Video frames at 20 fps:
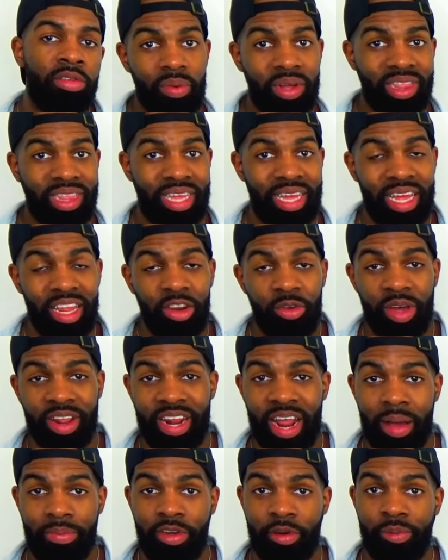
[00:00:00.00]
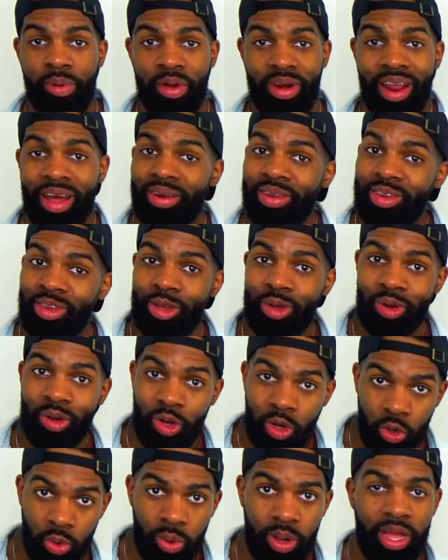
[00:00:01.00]
With the indirect object pronoun, you
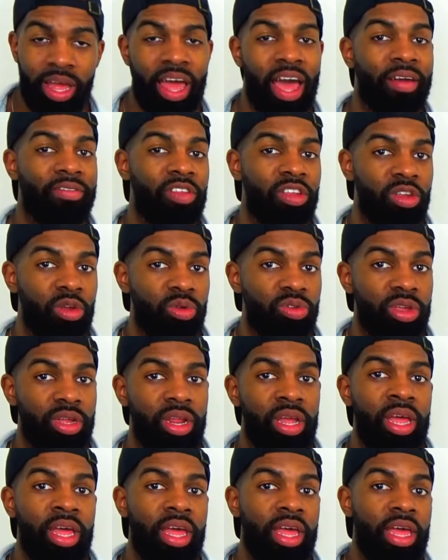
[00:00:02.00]
do have to use it